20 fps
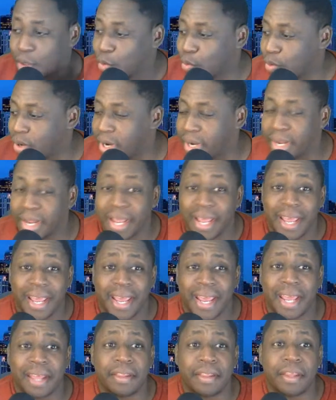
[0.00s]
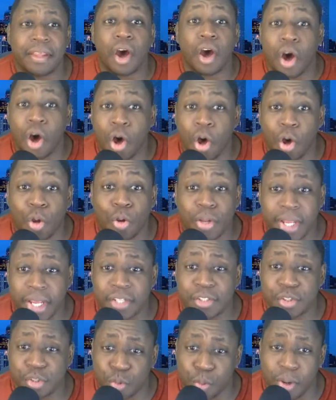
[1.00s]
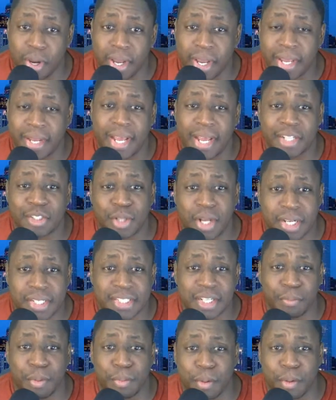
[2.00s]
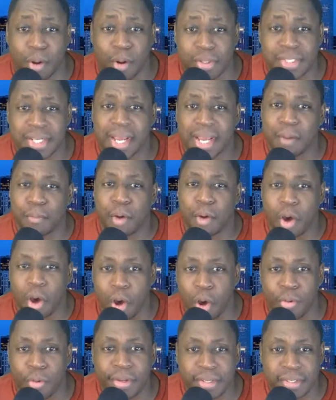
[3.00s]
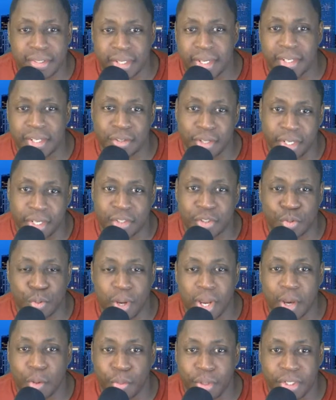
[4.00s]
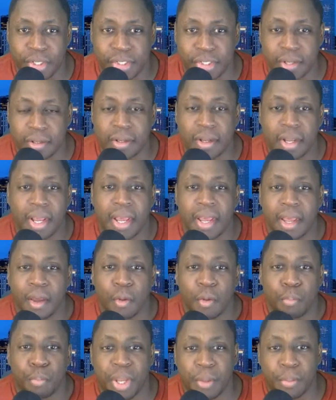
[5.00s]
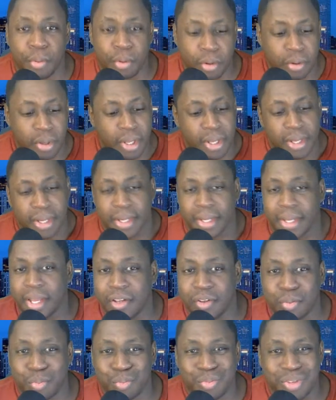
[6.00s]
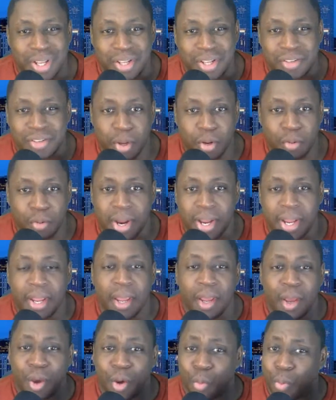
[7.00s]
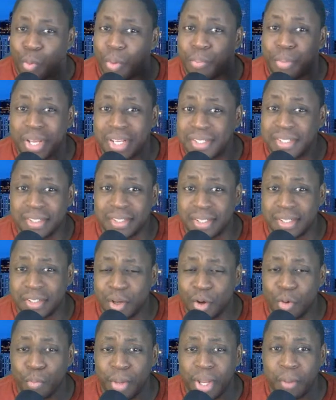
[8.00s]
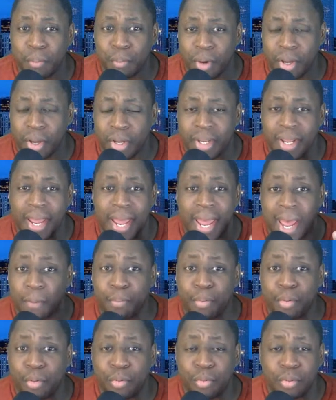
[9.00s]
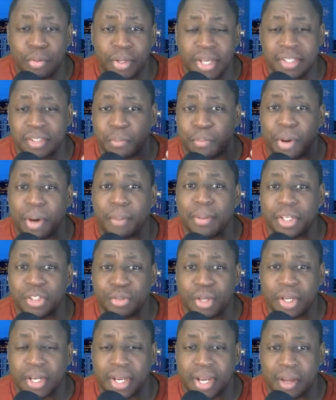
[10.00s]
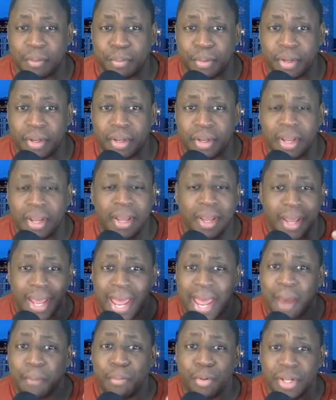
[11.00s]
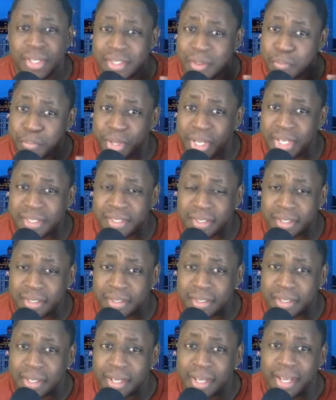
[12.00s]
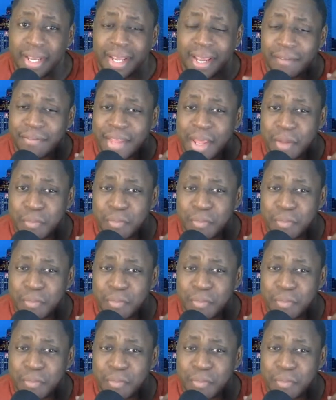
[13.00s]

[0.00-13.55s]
Right. And they're all intertwined. I try to tell people all the time, all these things are intertwined with each other. People, guess guess what, right? When businesses don't make money, Apple is a publicly traded company. Apple is a business. If that